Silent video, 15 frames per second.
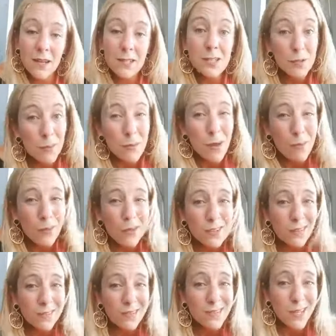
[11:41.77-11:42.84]
Just remember
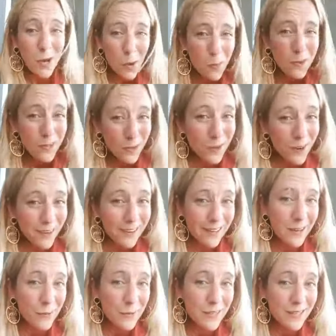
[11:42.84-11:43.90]
to open your heart
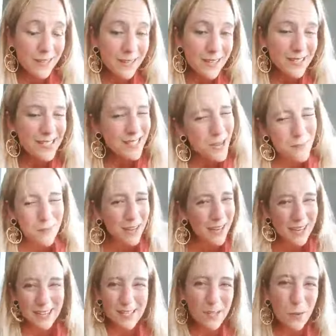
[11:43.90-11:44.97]
up and stop
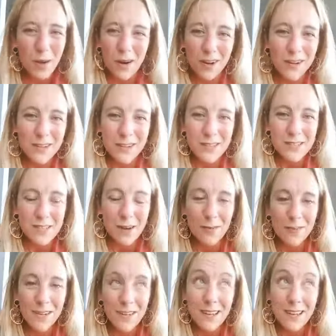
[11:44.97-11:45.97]
making it so hard on yourself.